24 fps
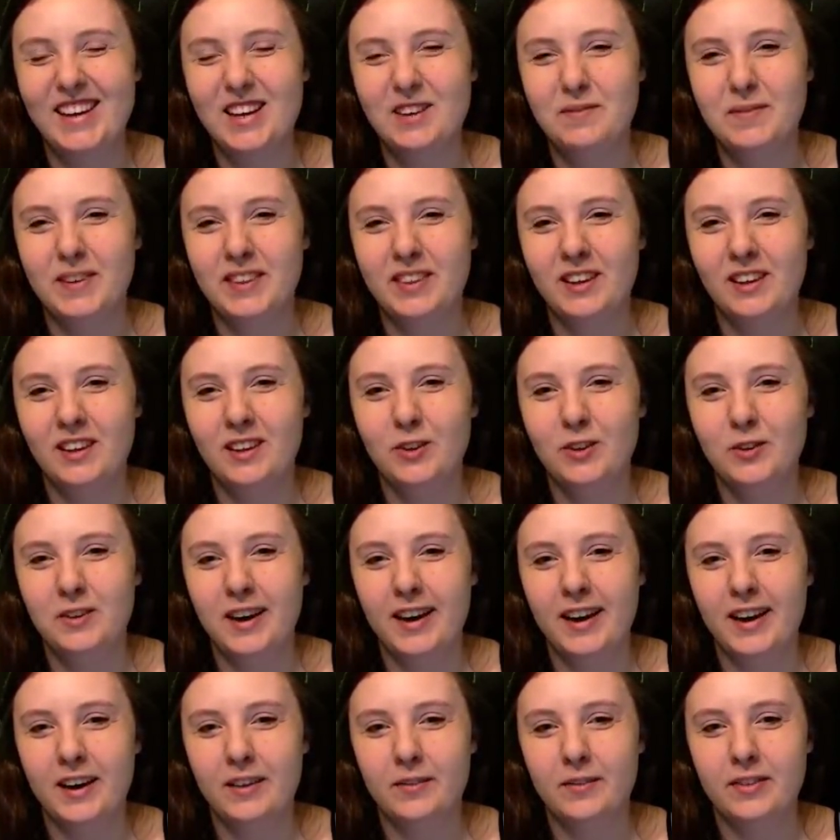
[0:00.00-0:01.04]
But they do
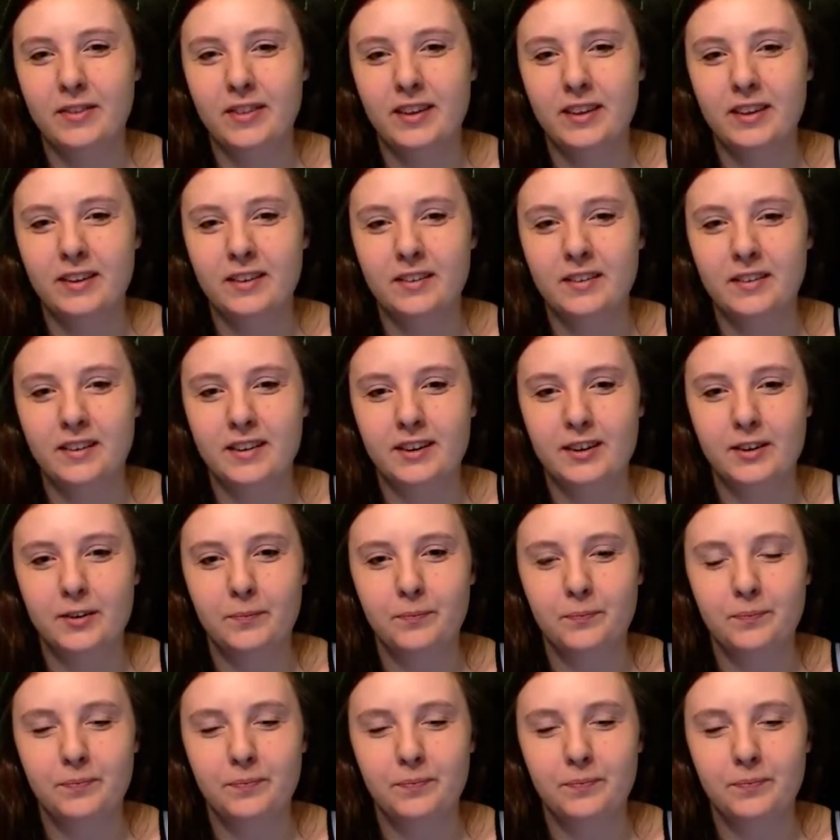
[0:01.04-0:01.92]
have their